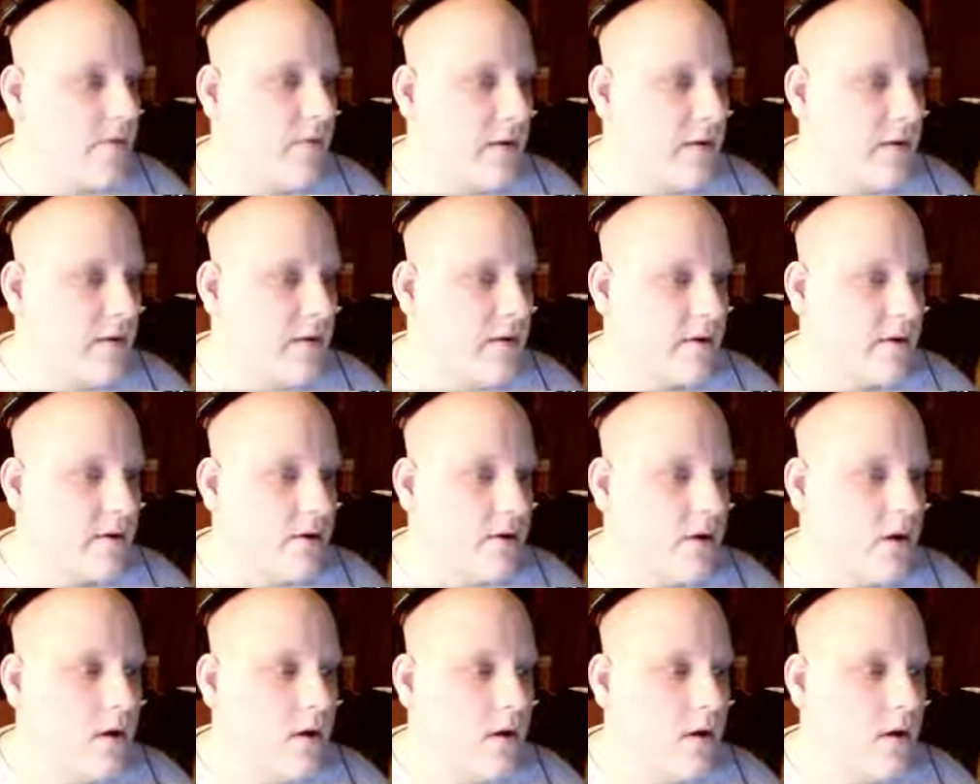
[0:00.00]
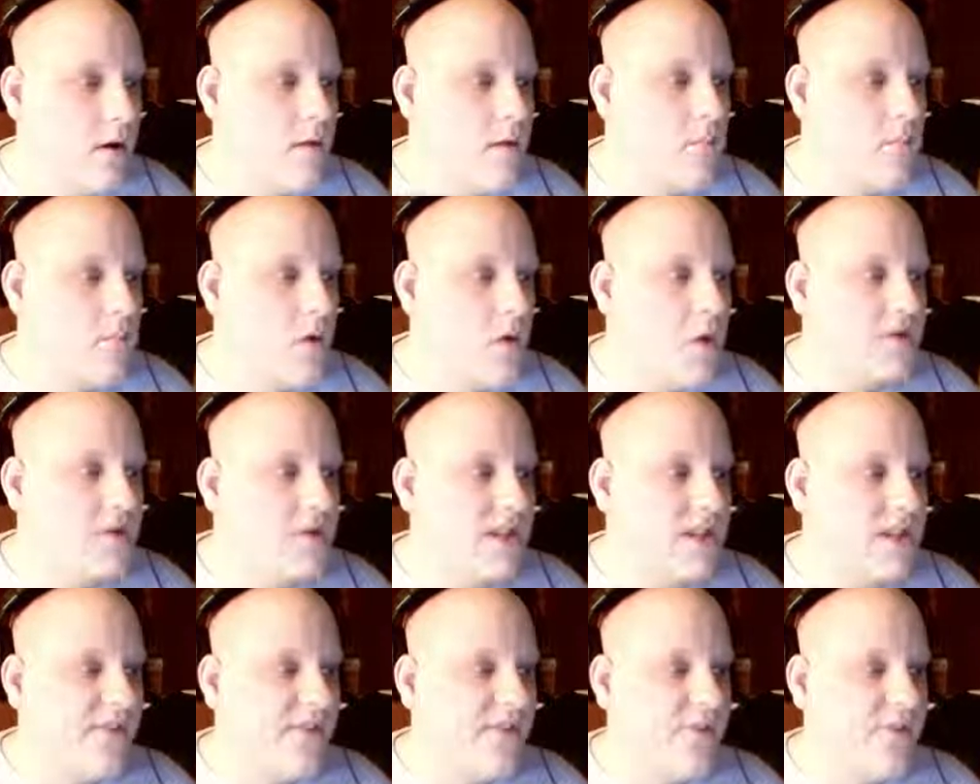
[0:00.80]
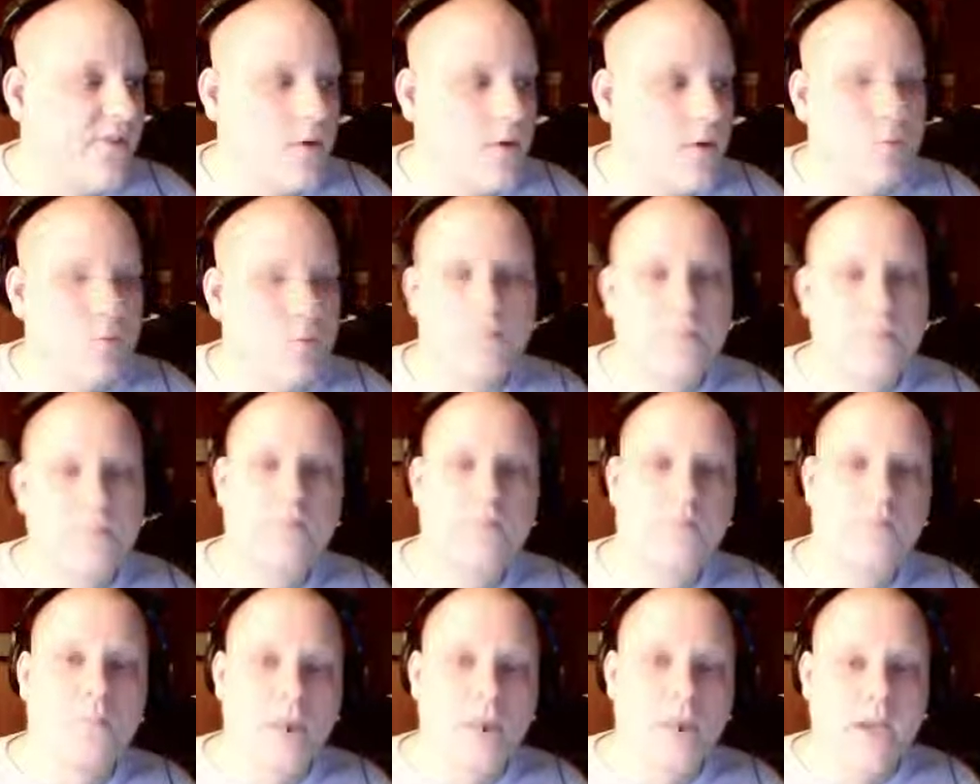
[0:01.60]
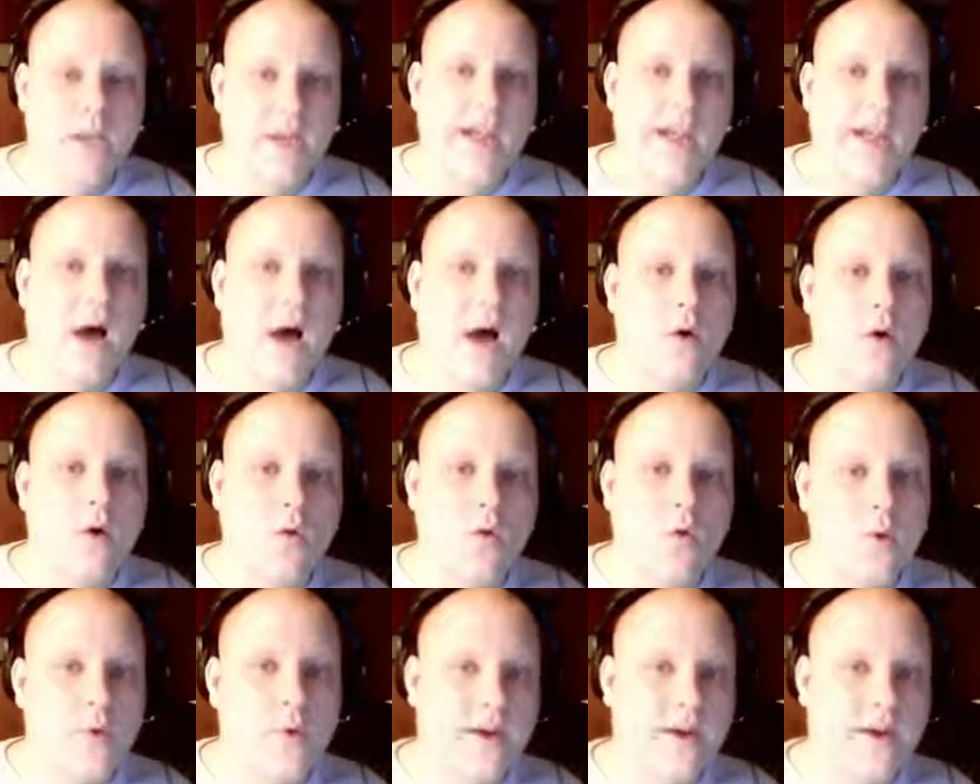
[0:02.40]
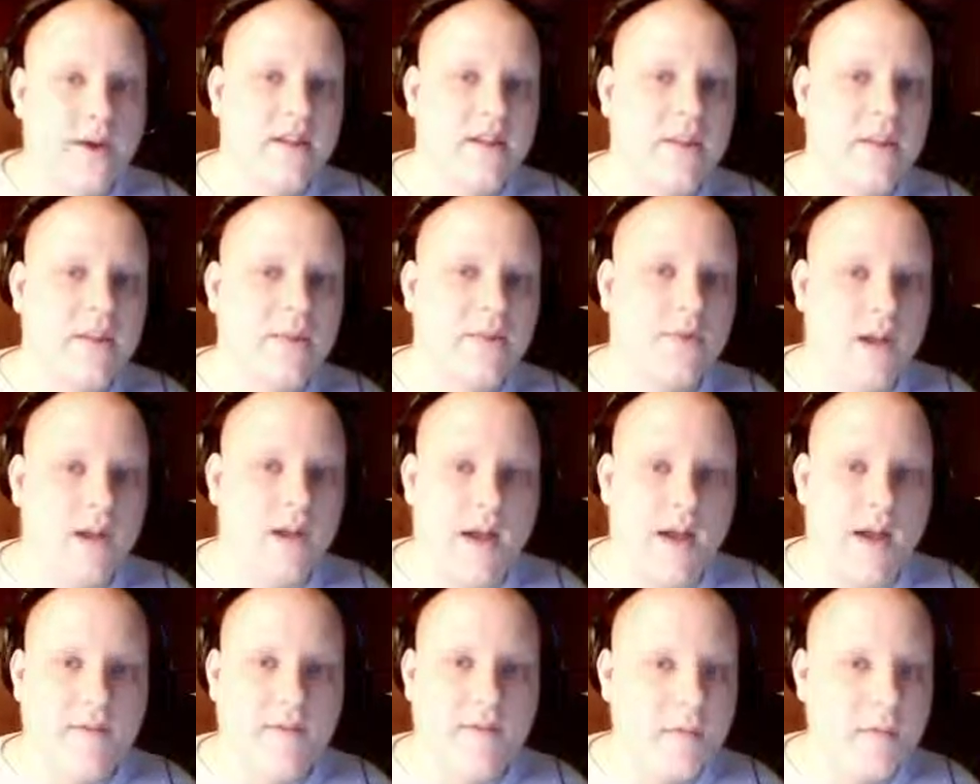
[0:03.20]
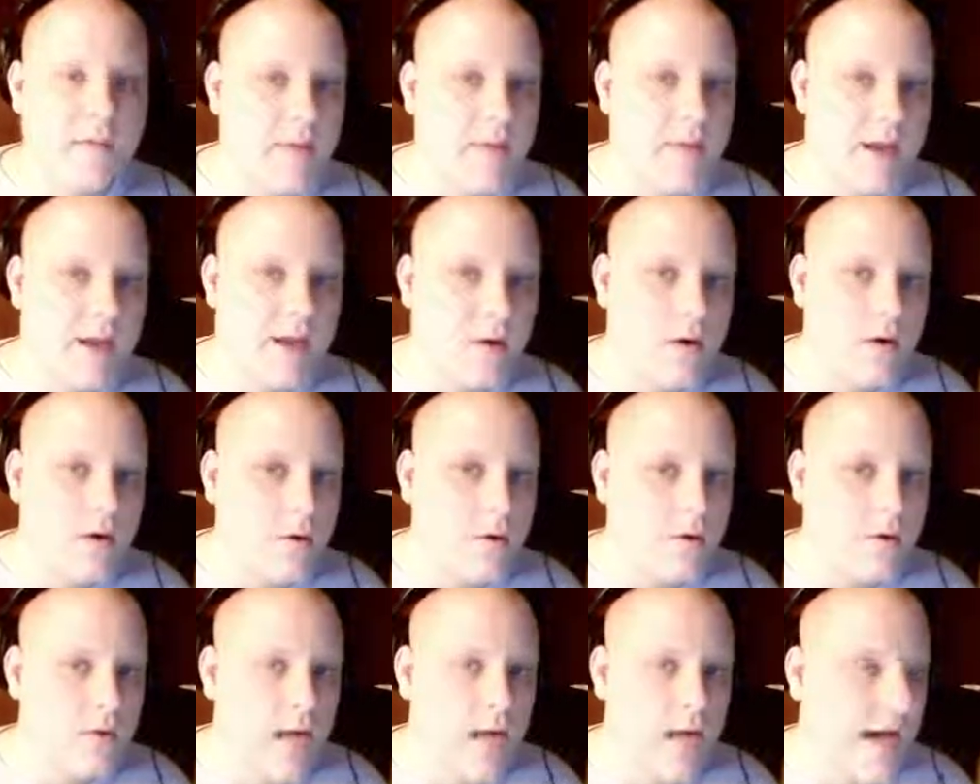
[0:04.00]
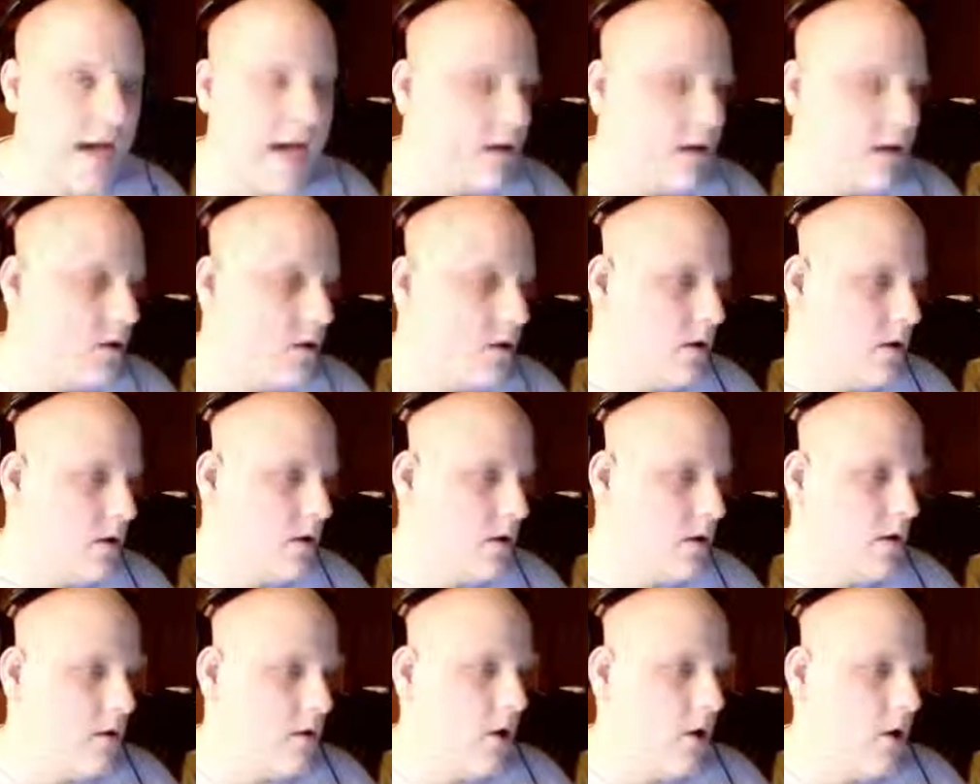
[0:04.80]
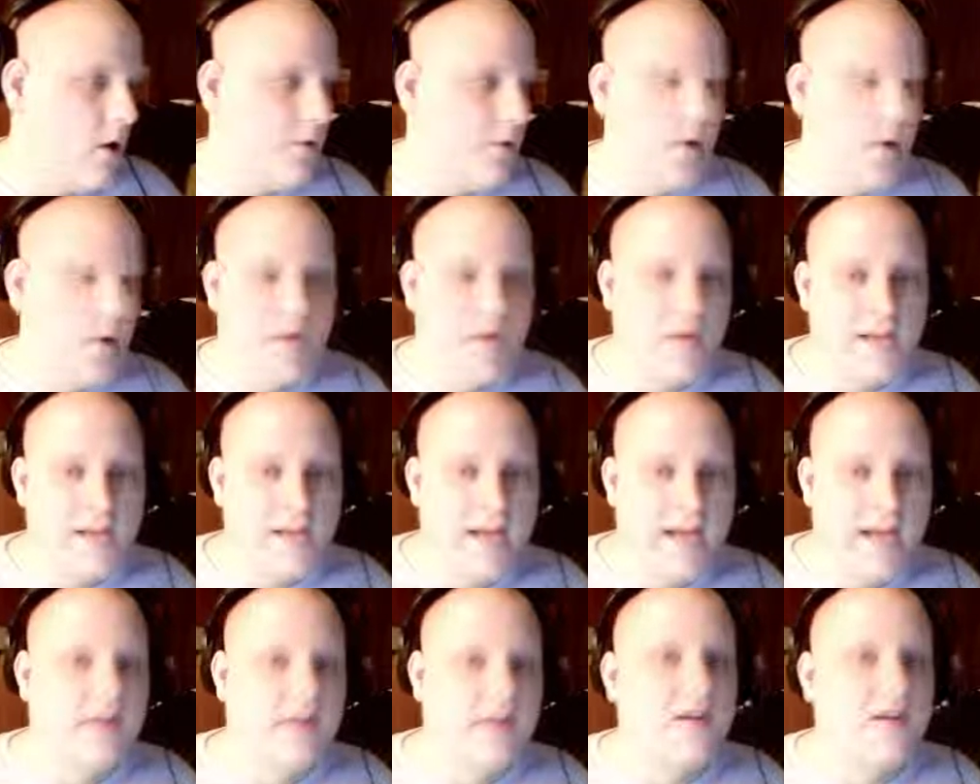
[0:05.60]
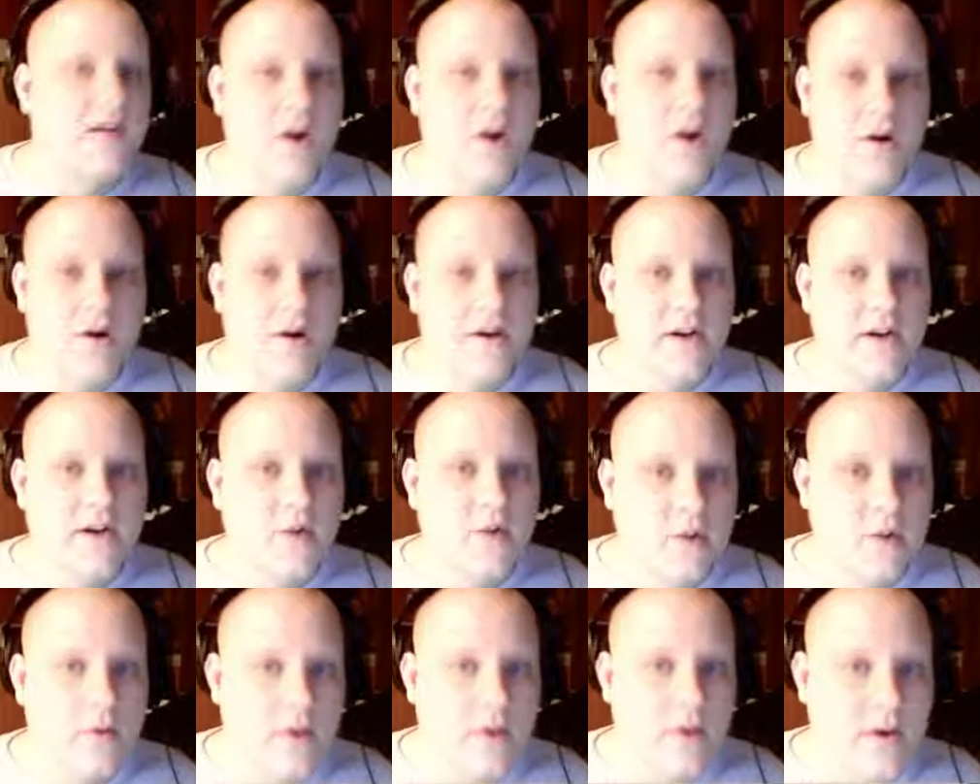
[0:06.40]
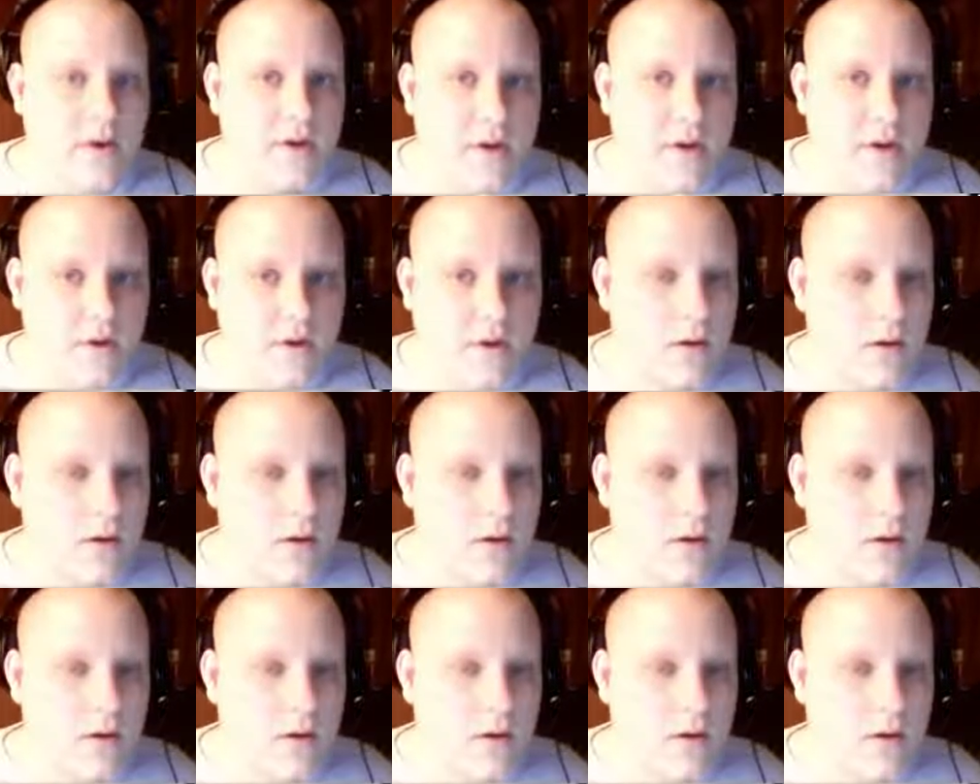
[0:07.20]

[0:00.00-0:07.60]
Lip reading: They're mostly for bringing out quickly without having to pay a whole lot, although they take a turn in order to